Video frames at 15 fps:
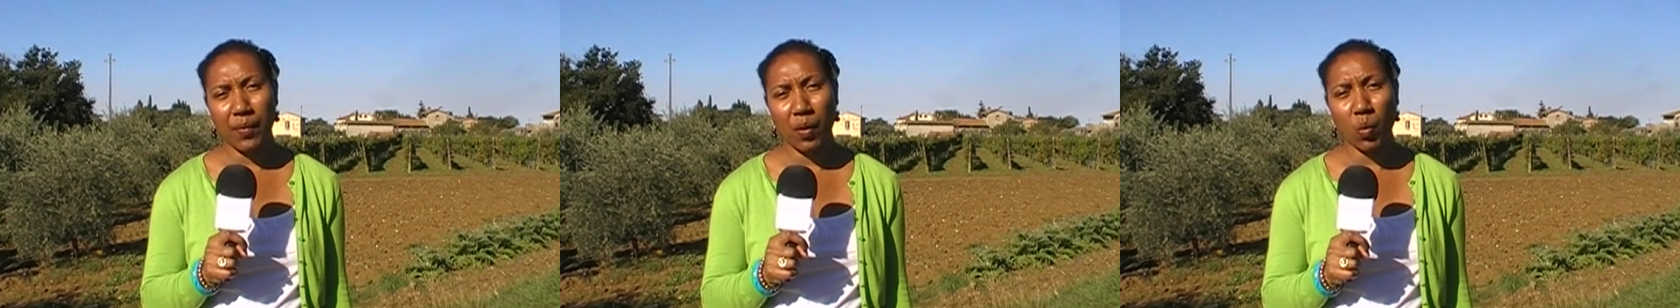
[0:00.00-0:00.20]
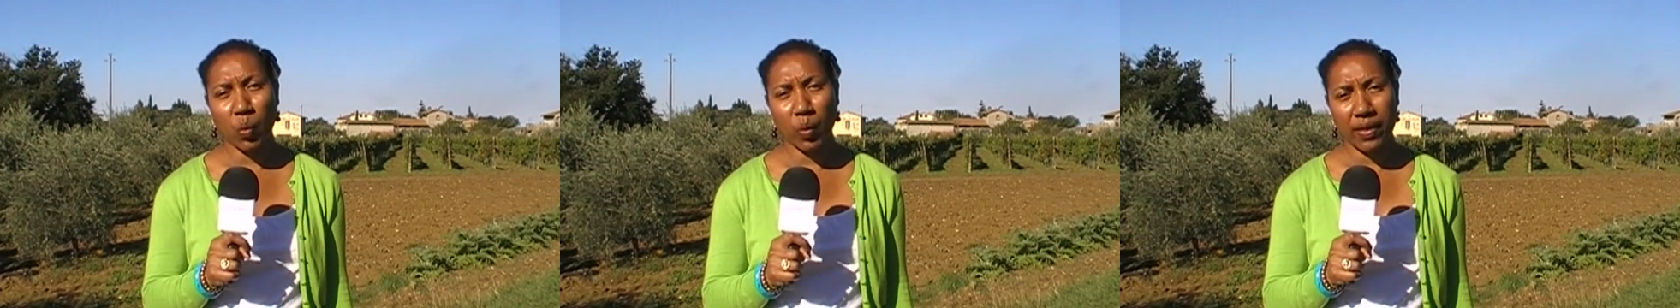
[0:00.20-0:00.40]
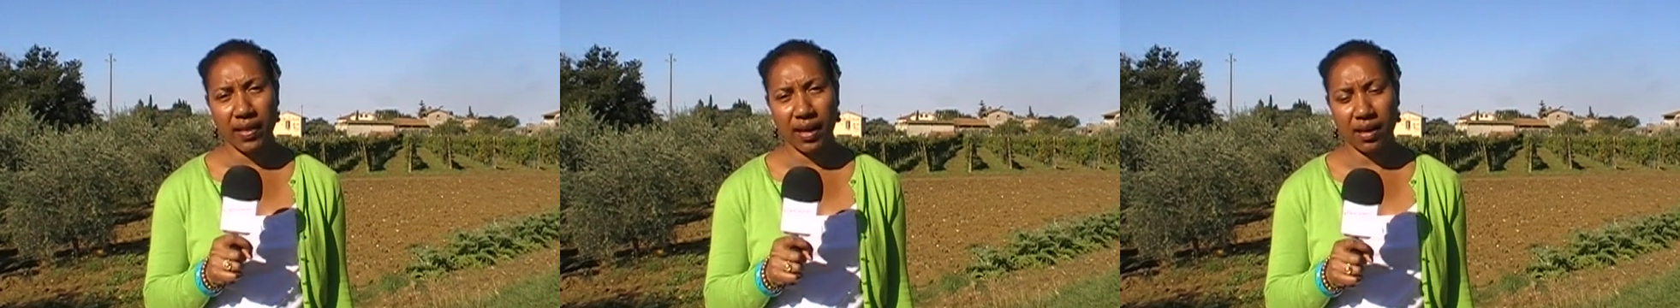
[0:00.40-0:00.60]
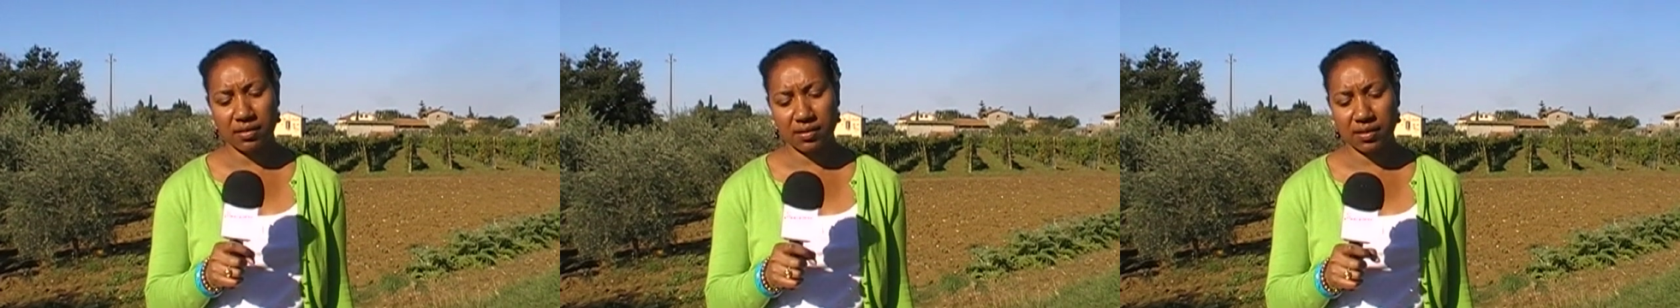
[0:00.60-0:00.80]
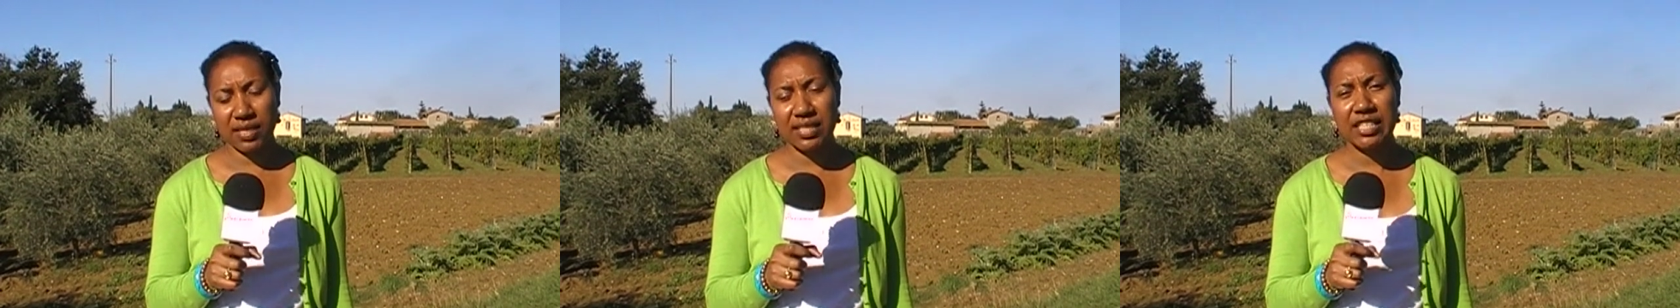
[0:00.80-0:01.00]

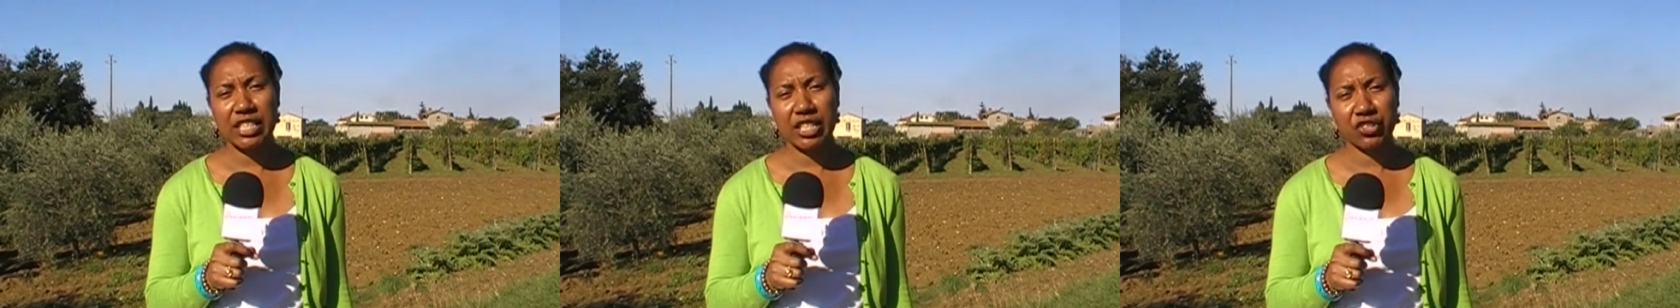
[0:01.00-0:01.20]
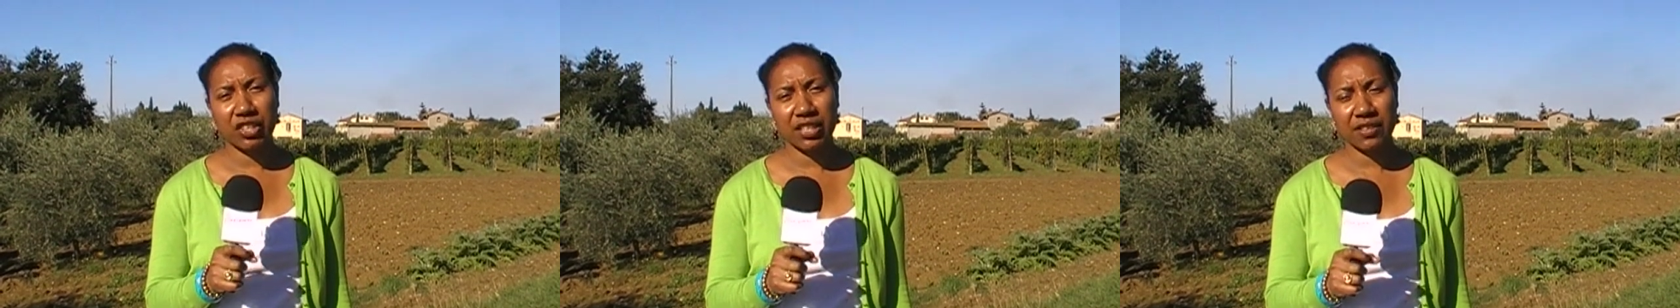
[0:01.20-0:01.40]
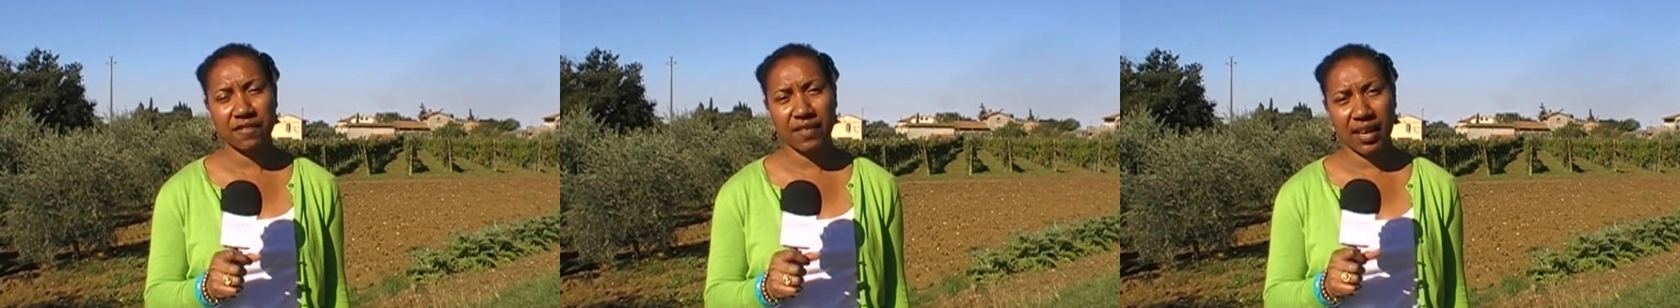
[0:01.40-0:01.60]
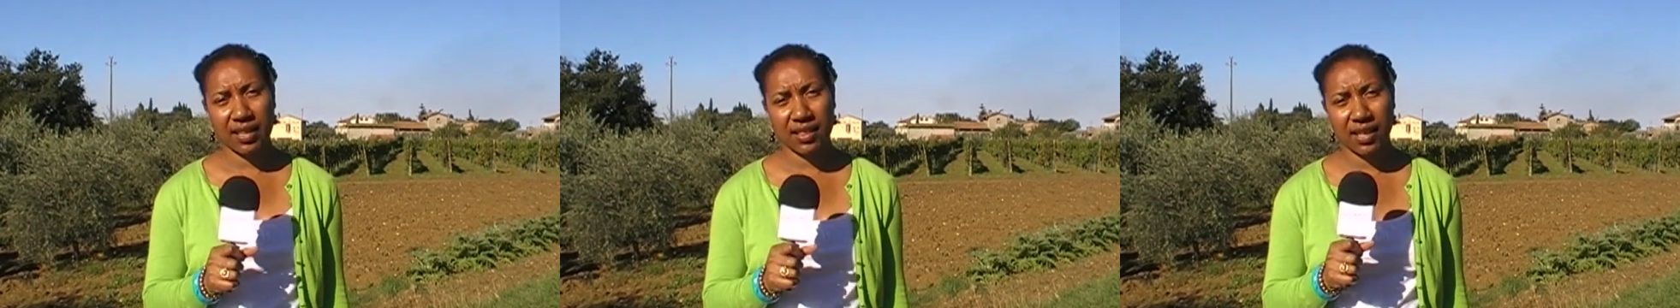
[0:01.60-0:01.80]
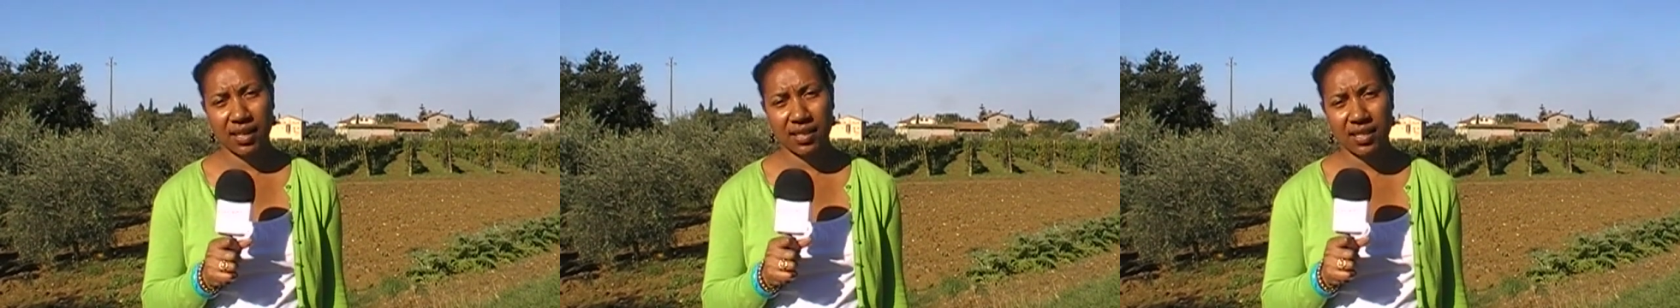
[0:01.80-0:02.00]
without considering the
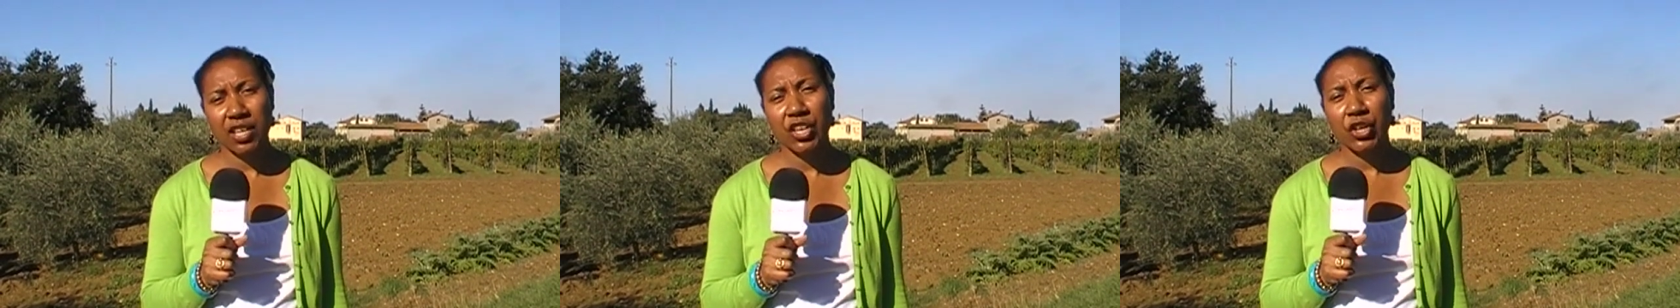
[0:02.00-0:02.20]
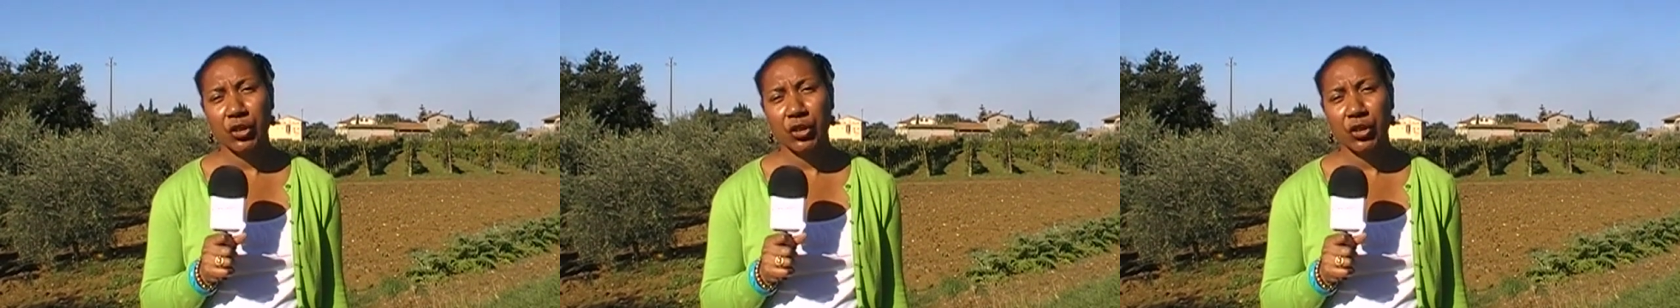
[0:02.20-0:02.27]
fact that